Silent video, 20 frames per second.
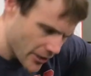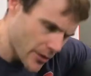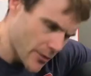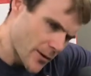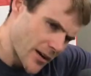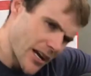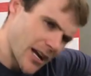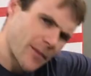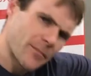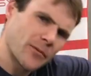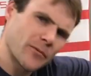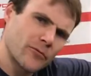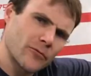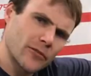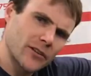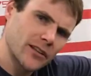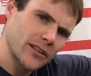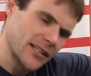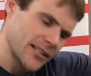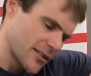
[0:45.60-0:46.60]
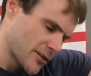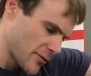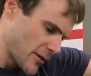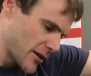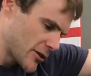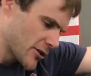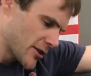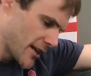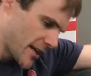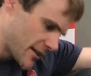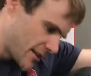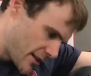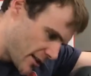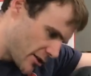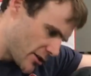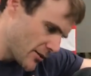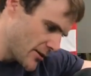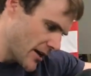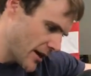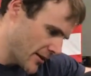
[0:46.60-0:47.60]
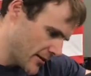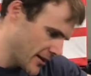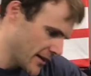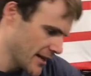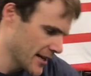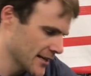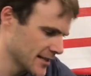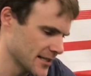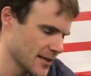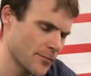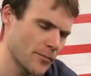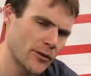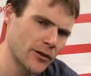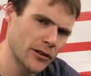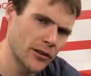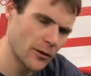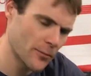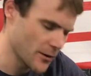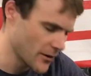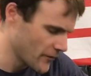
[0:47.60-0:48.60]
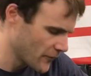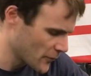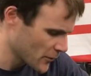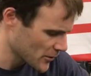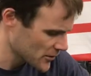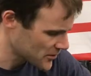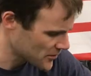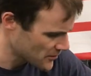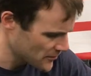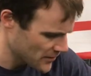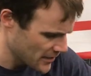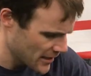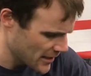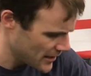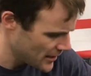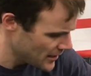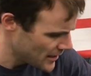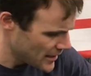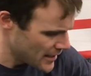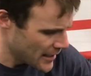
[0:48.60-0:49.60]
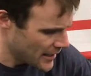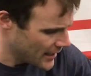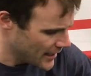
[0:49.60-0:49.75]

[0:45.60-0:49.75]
all the way up and really stretch that tissue down again as I'm putting a little bit of force through there.